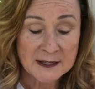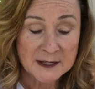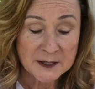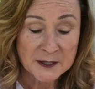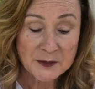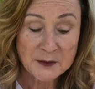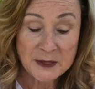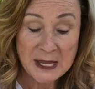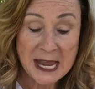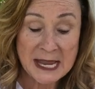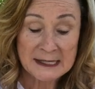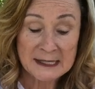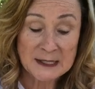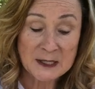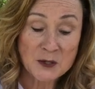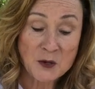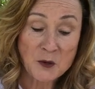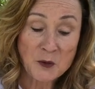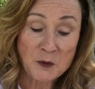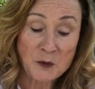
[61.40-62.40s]
So
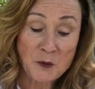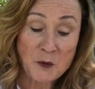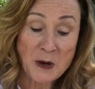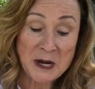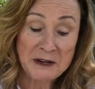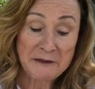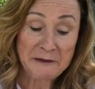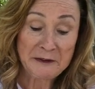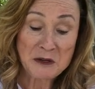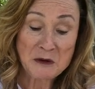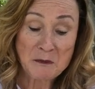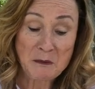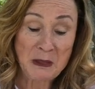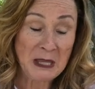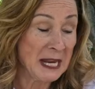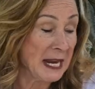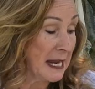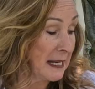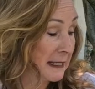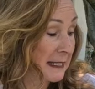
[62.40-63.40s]
that's quite a few
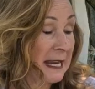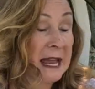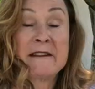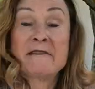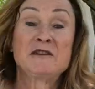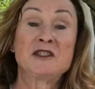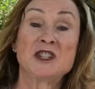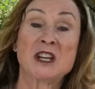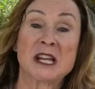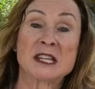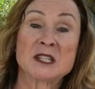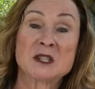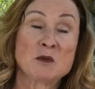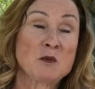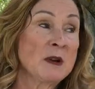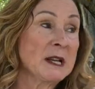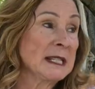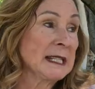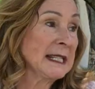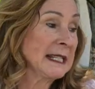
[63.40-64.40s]
plants out of just
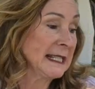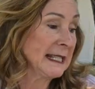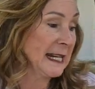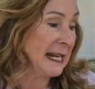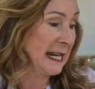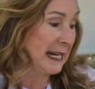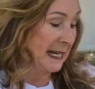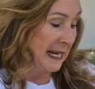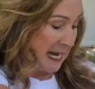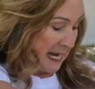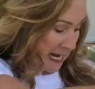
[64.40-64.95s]
one seed,